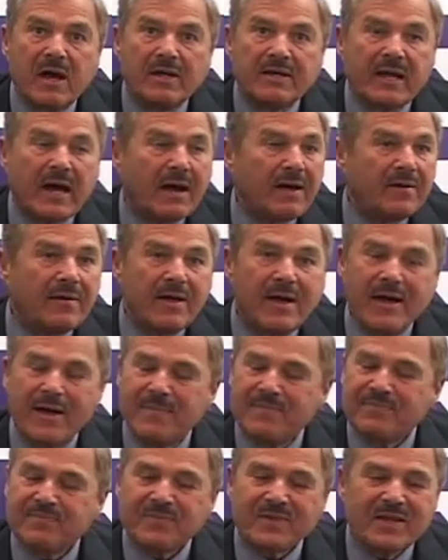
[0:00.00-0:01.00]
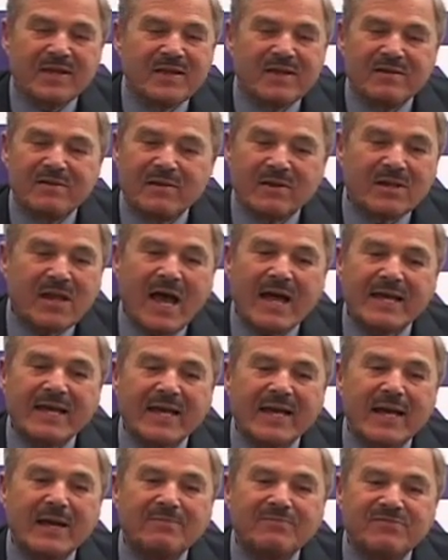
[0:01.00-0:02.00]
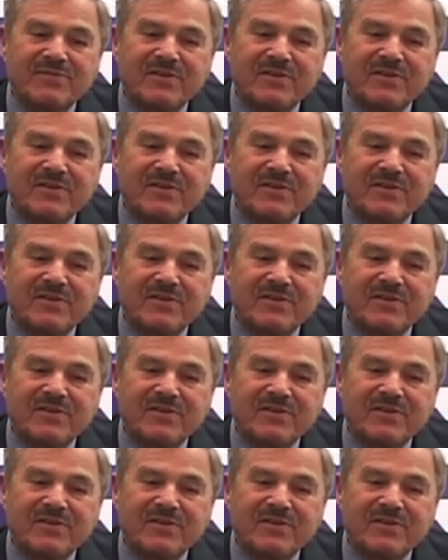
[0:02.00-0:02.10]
Now, locking up